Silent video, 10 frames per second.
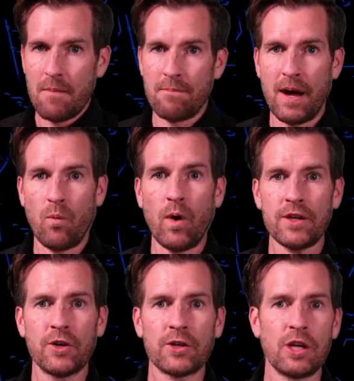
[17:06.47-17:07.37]
But what
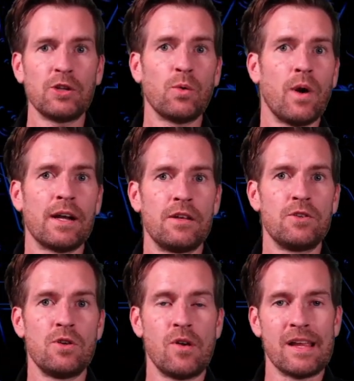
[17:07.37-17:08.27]
you're going to want to
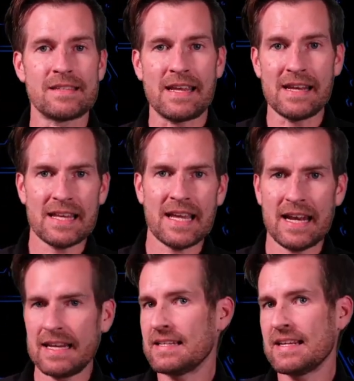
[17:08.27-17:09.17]
do is any
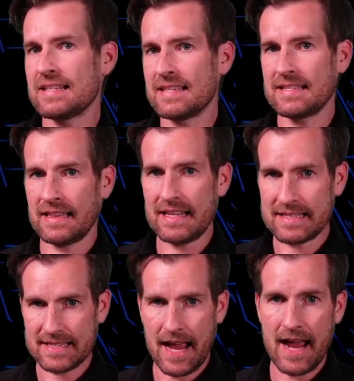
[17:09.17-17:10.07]
kind of decently
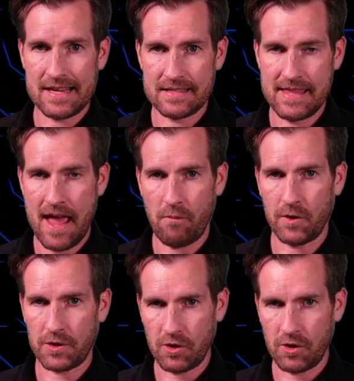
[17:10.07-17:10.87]
sized network,